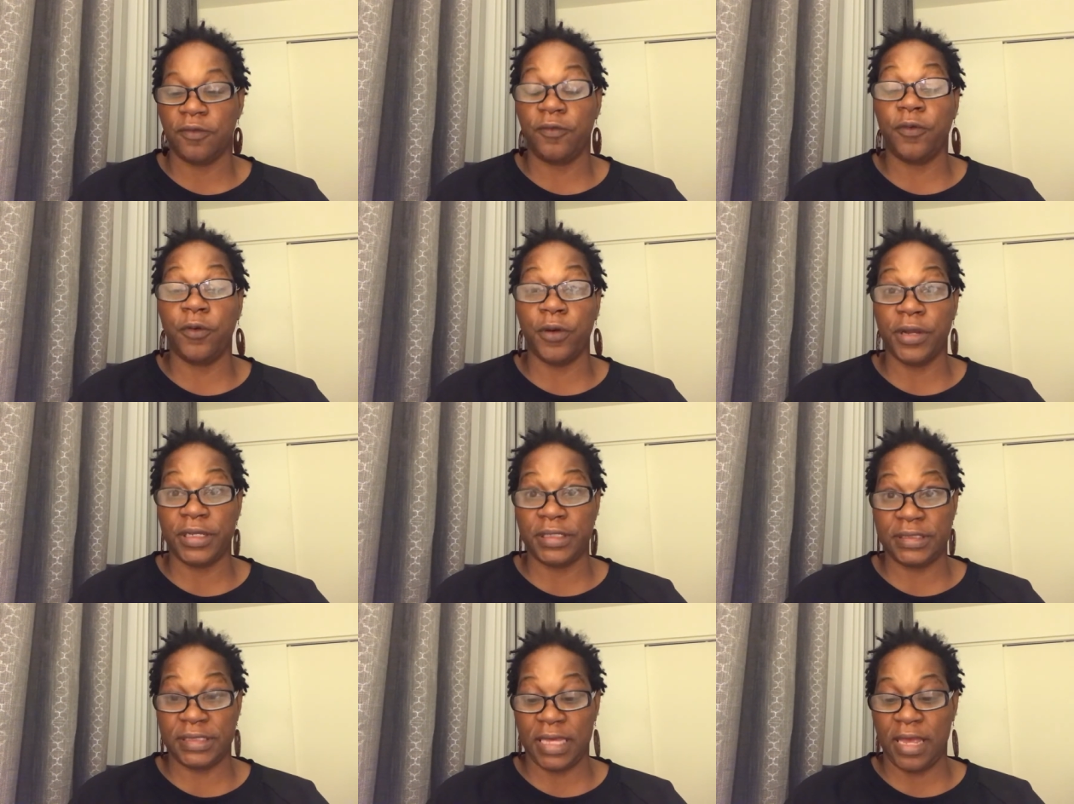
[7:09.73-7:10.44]
For
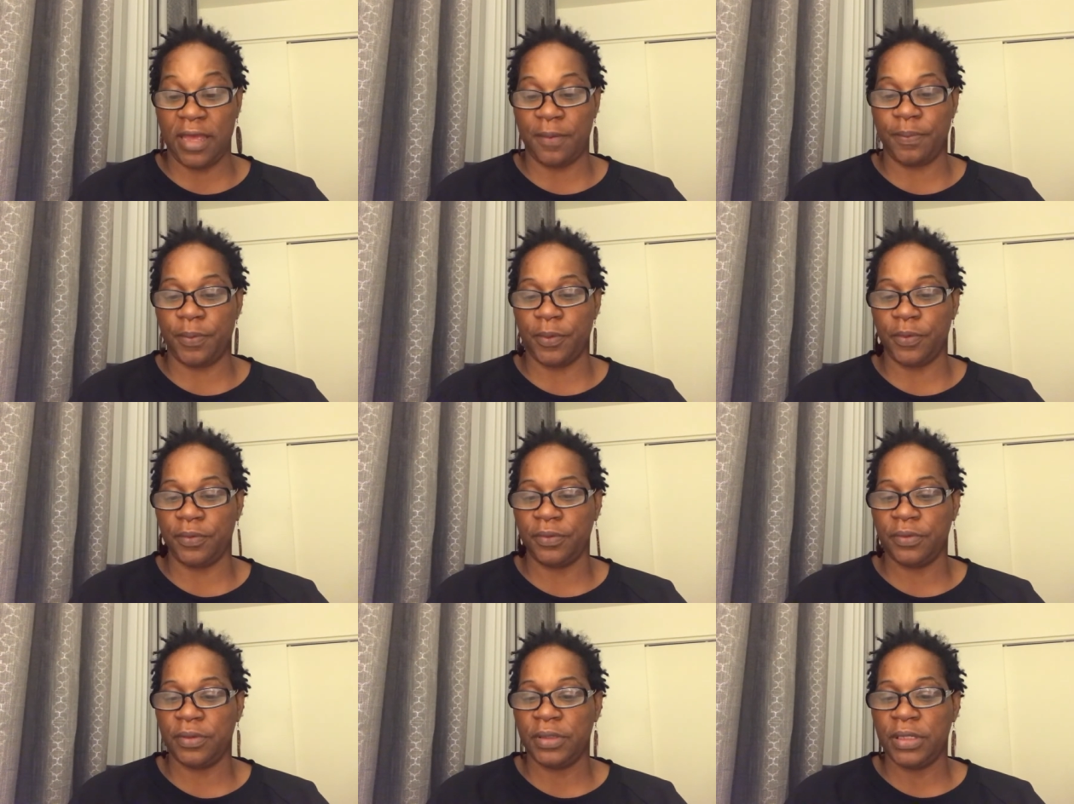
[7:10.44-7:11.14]
example,
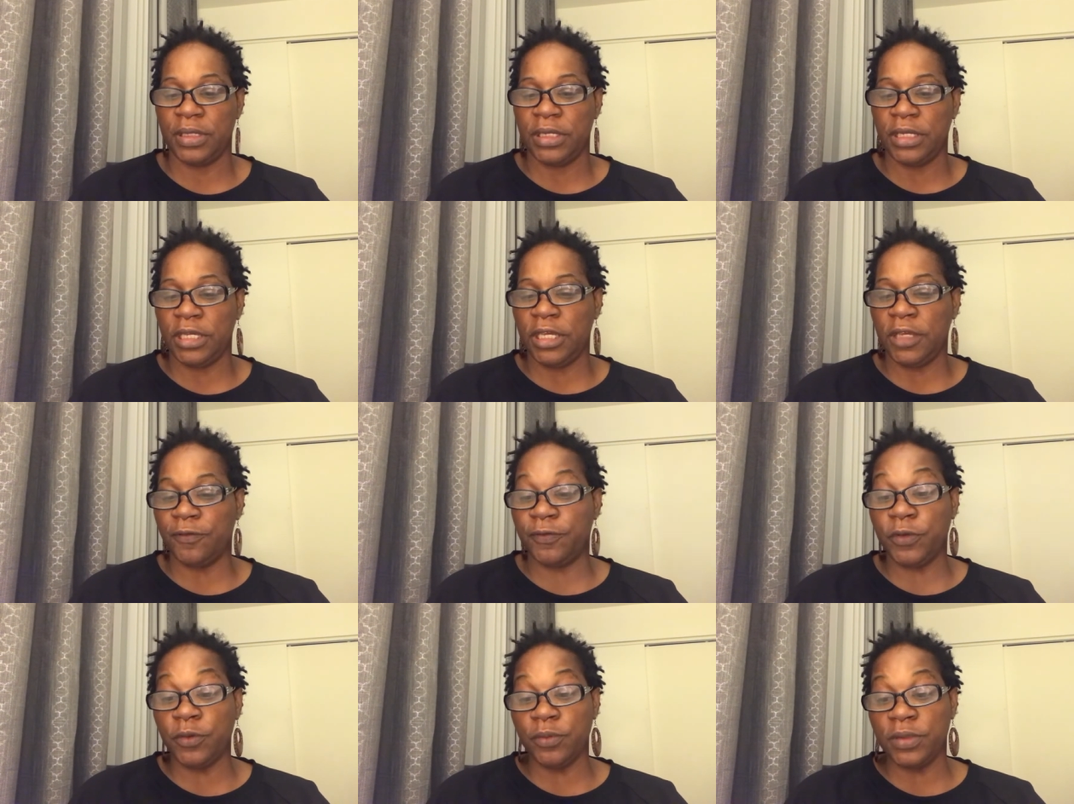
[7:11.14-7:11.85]

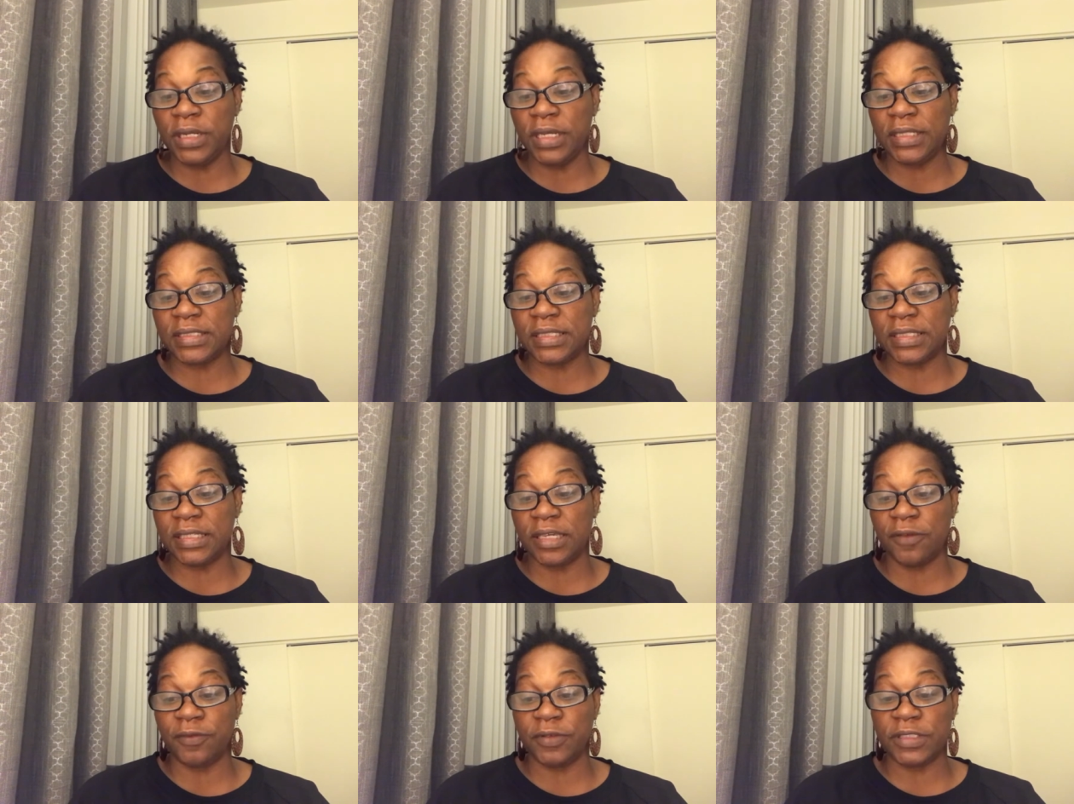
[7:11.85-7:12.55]
if you need to
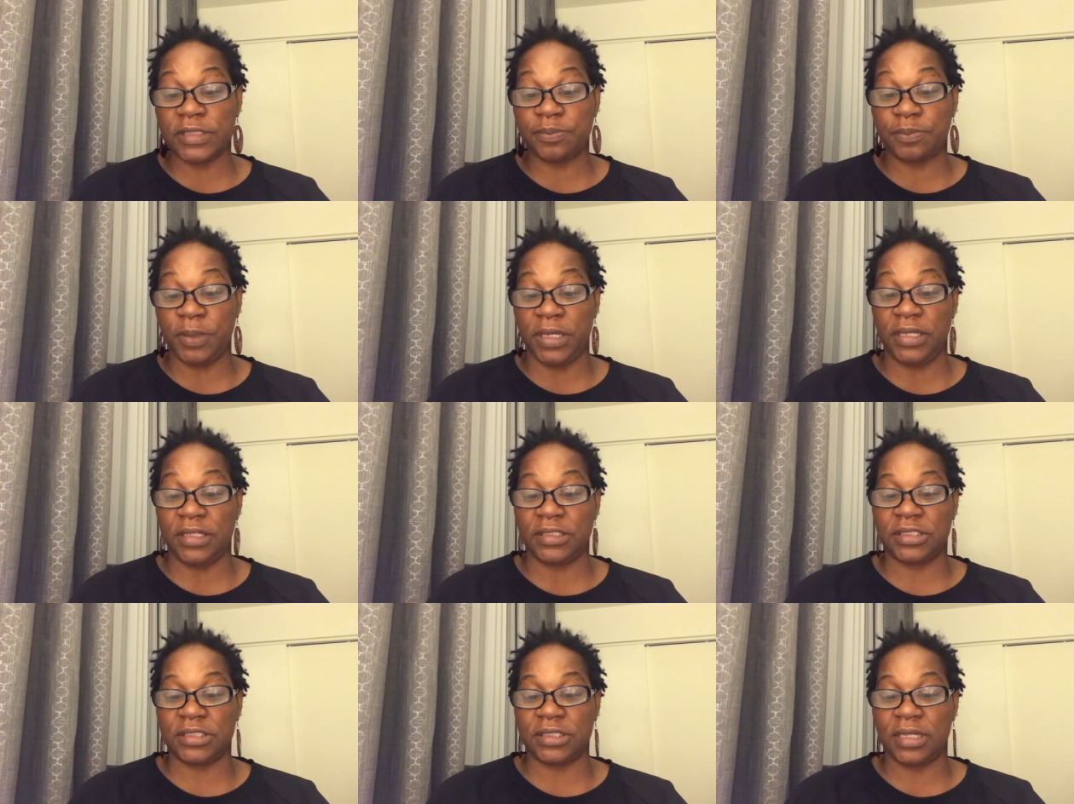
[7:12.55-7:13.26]
give a
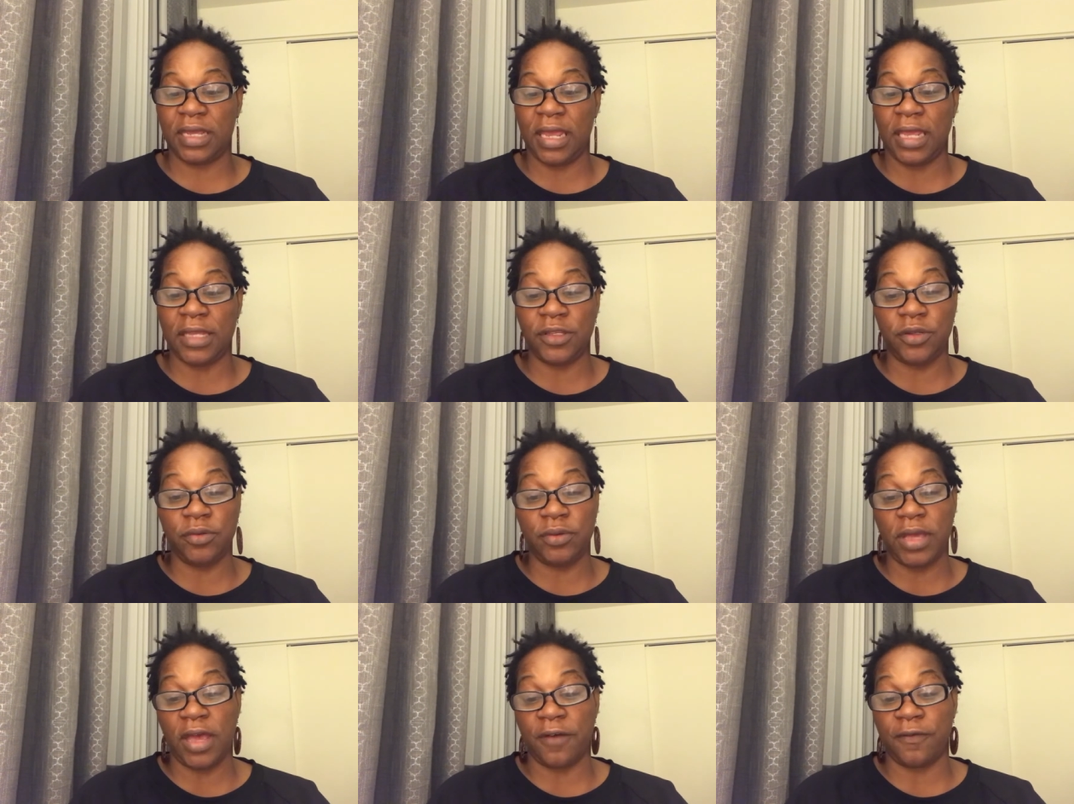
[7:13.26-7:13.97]
speech and
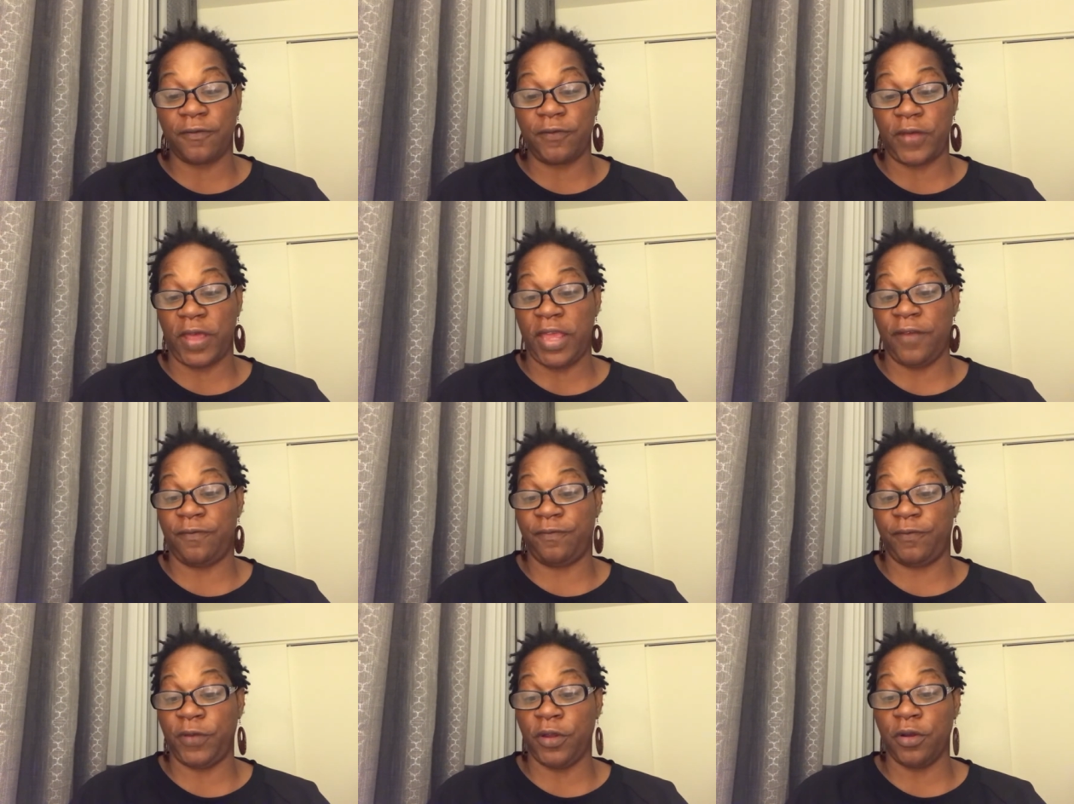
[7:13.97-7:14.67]
you have a
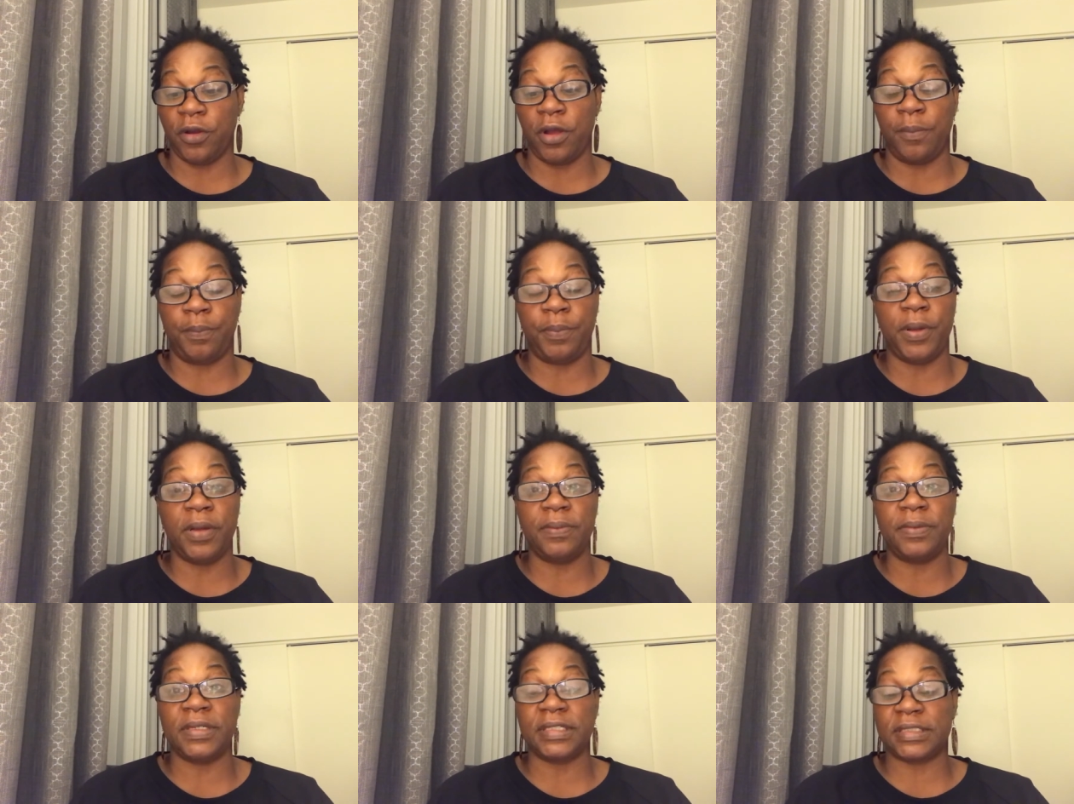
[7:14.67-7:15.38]
fear of
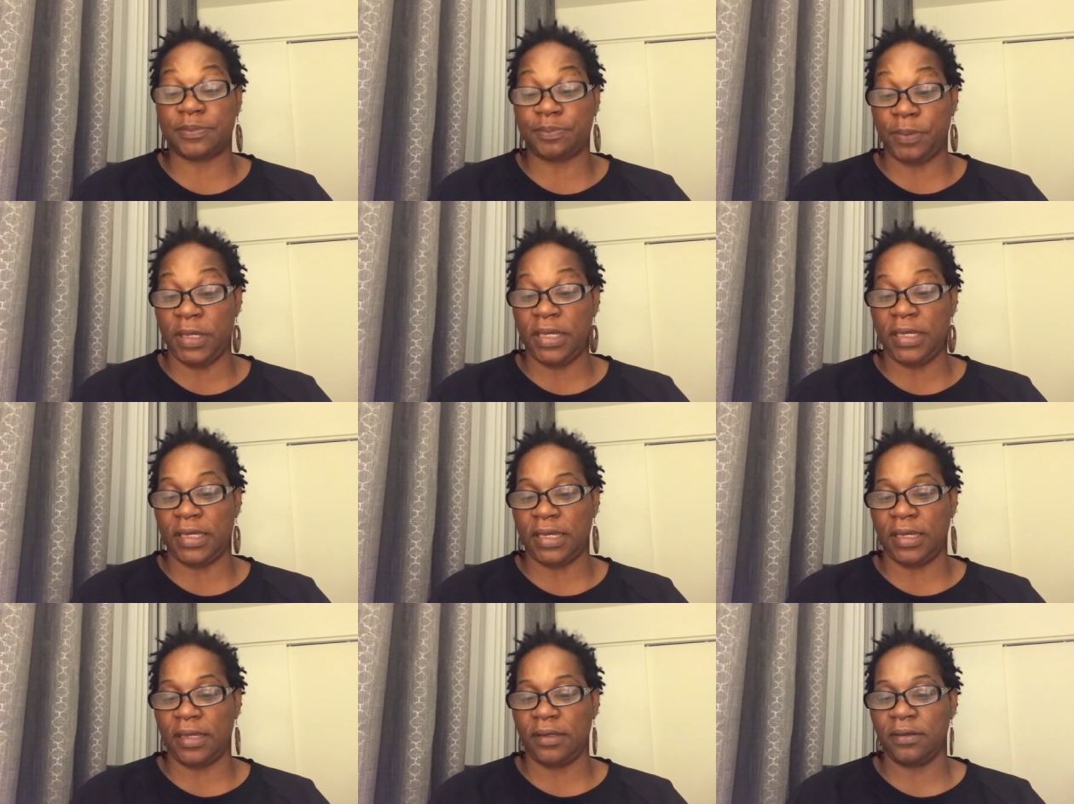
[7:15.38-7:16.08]
public
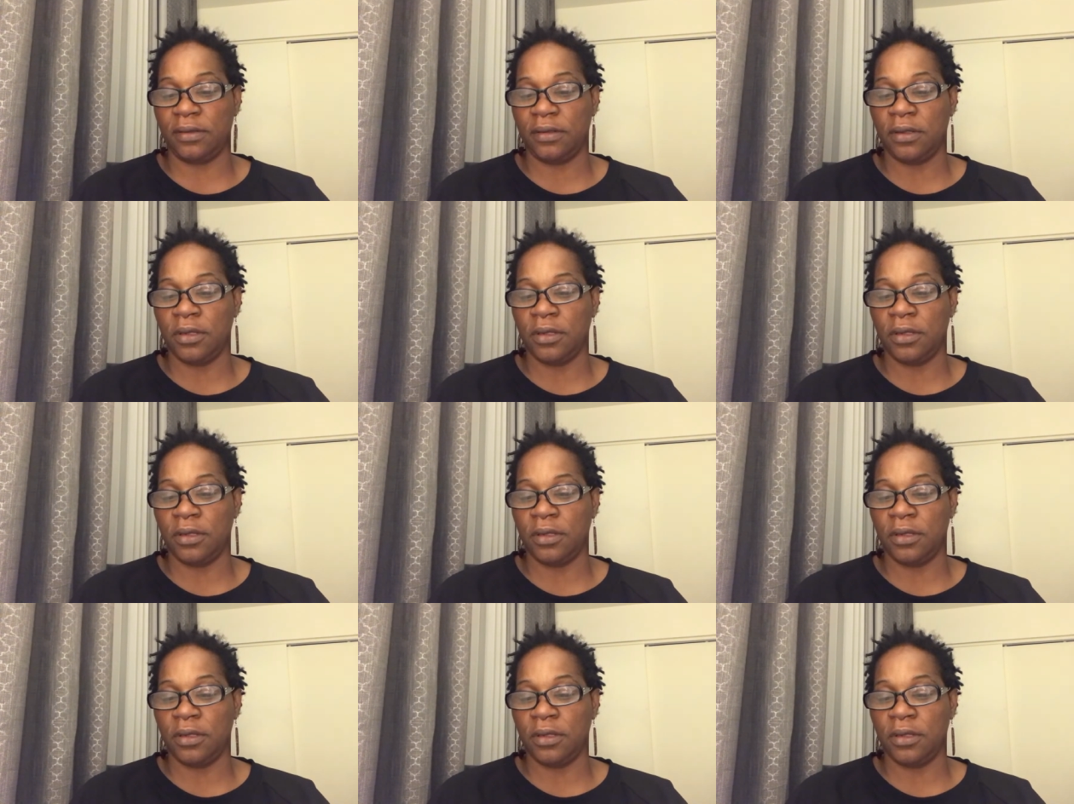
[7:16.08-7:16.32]
speaking,